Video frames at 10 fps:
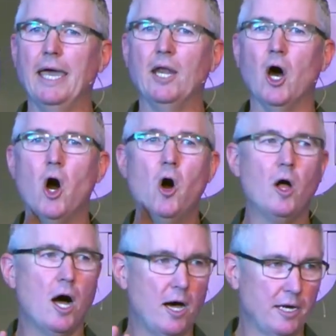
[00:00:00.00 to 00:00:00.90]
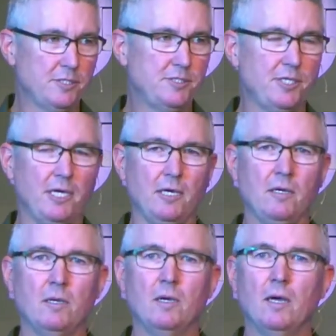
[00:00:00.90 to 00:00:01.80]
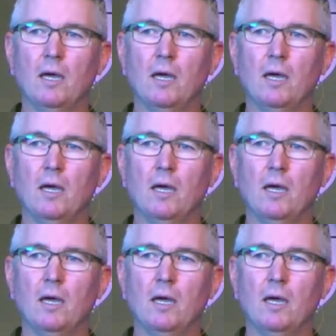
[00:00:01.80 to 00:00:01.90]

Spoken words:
In all honesty,